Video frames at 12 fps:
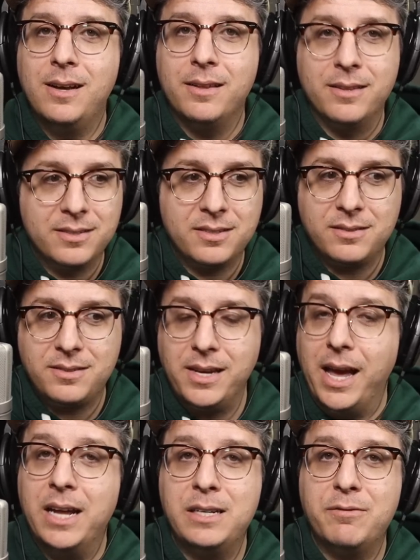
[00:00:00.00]
This is
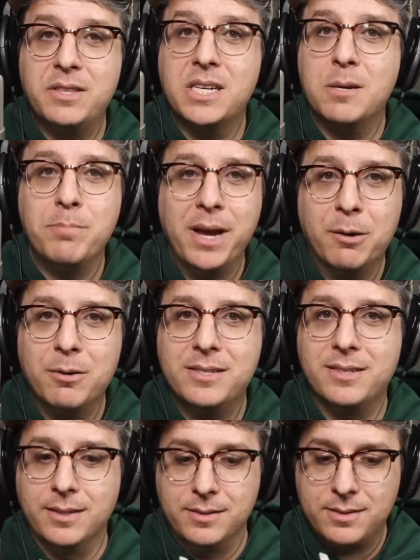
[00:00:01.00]
the end of the
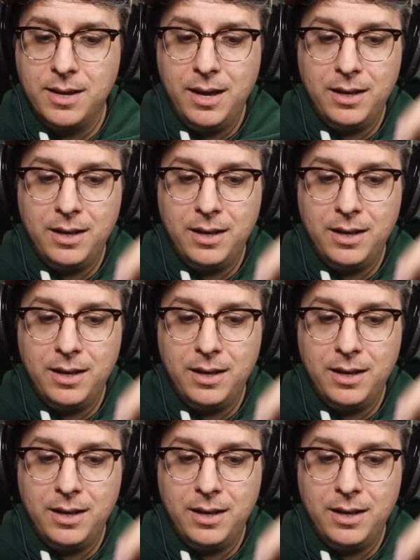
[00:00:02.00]
comparisons.